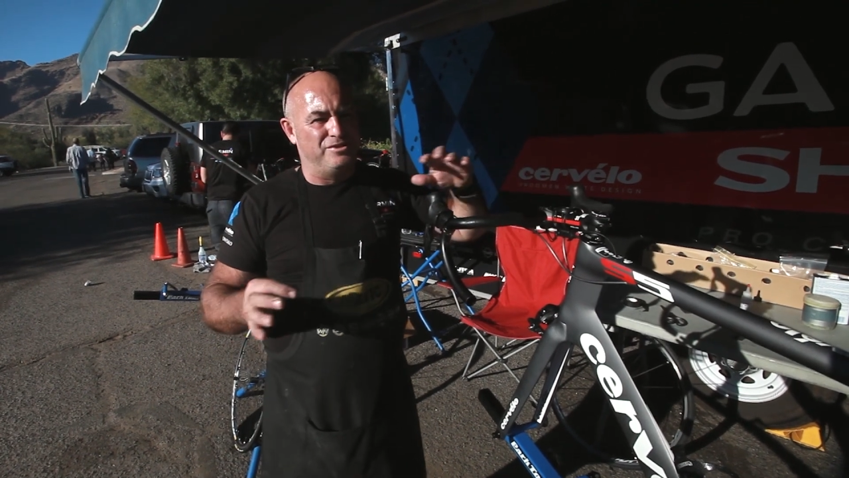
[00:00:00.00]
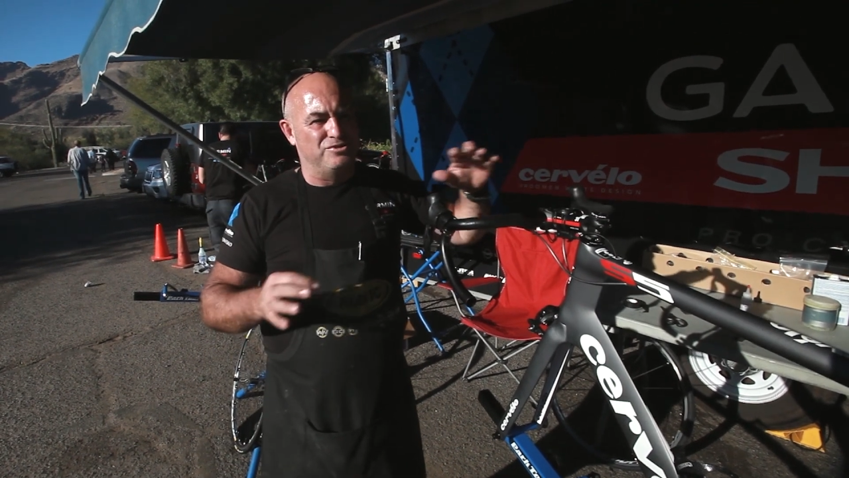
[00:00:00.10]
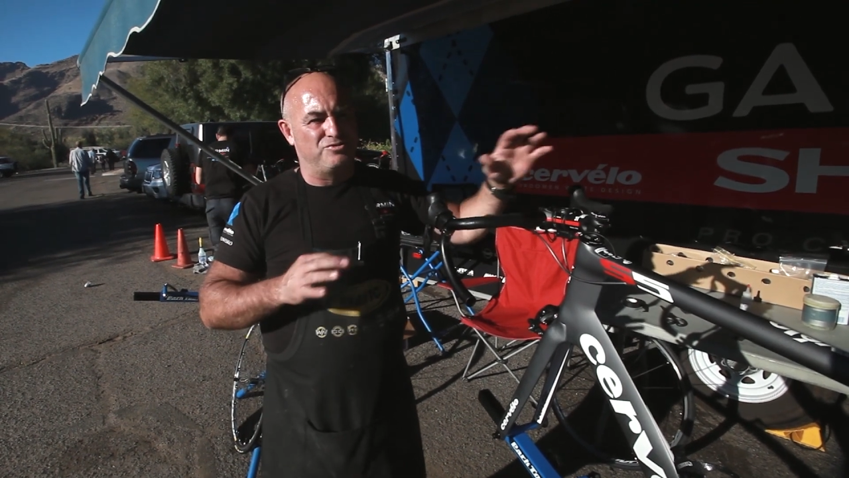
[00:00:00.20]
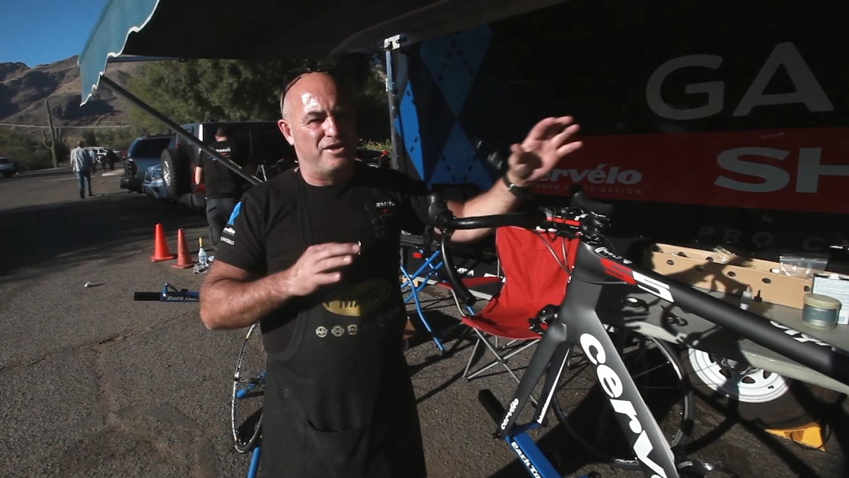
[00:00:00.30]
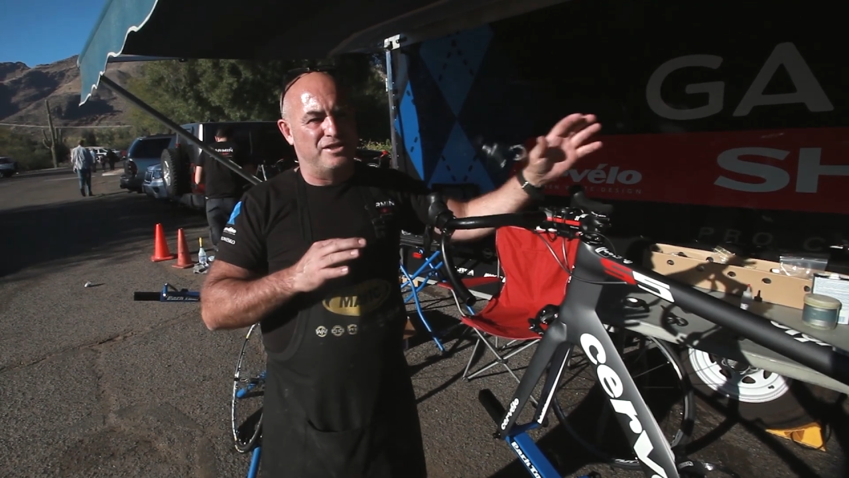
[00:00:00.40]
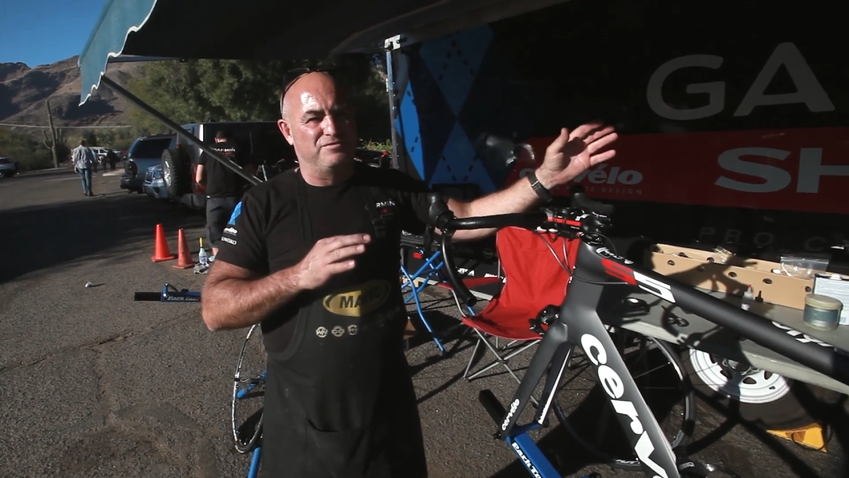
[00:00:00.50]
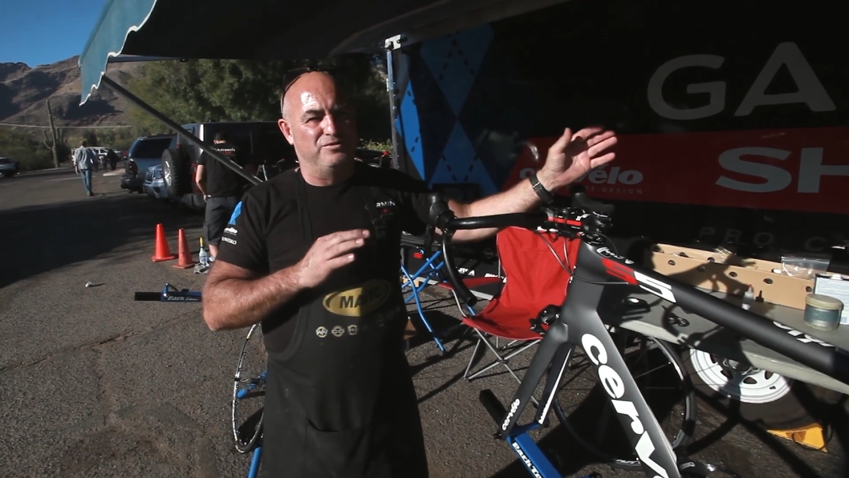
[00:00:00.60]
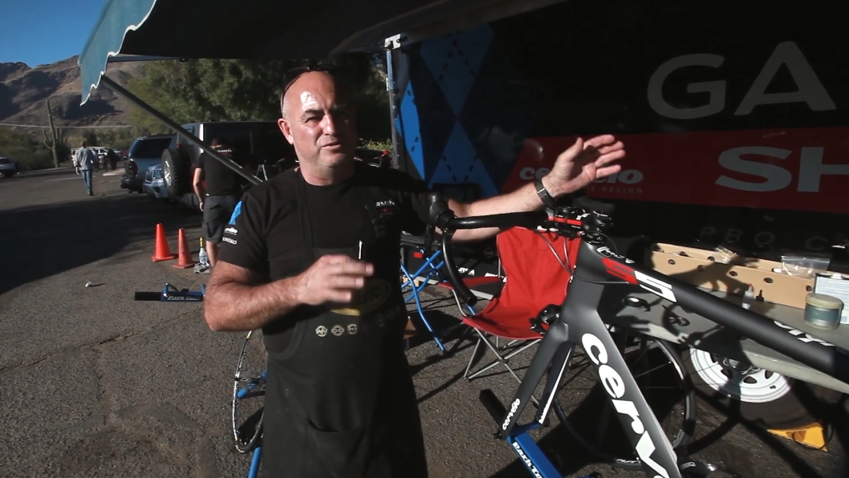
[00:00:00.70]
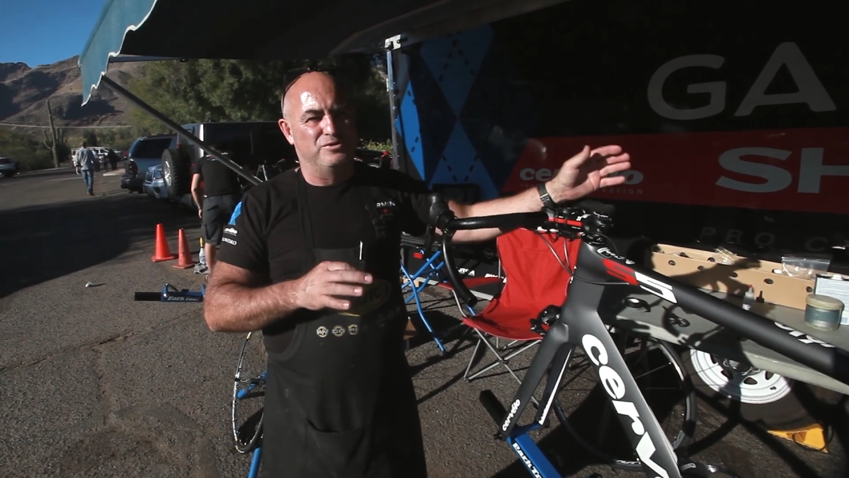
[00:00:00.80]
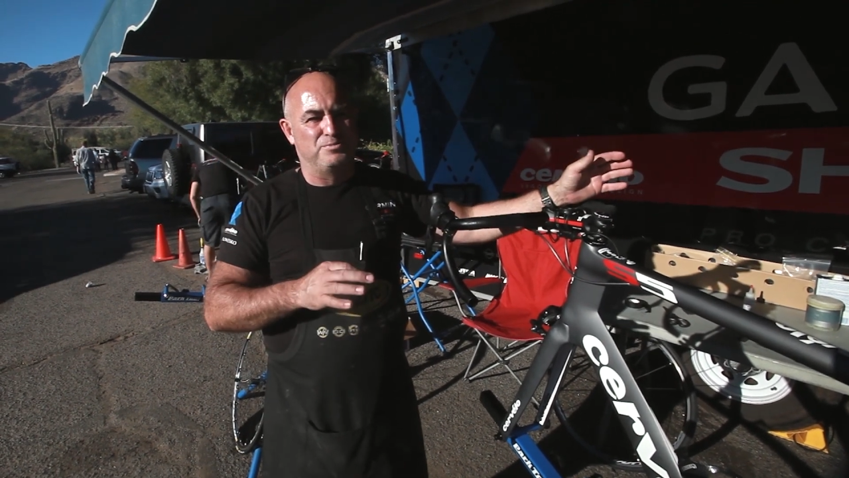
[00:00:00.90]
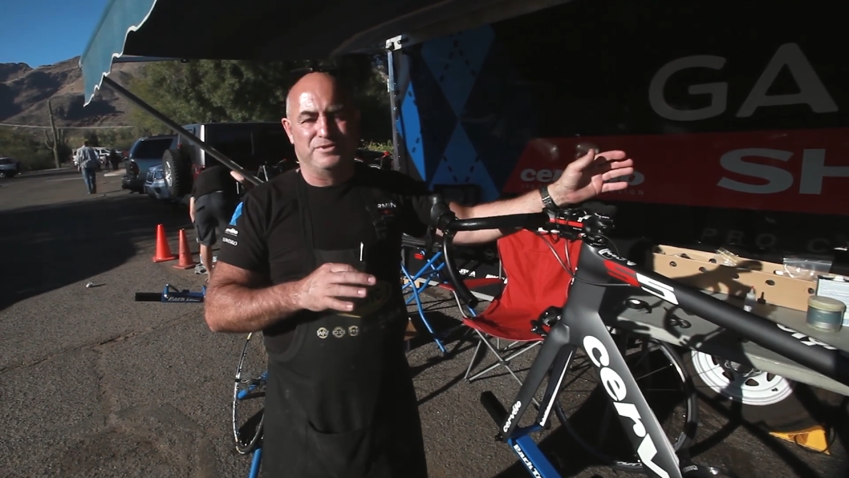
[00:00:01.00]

You just transfer those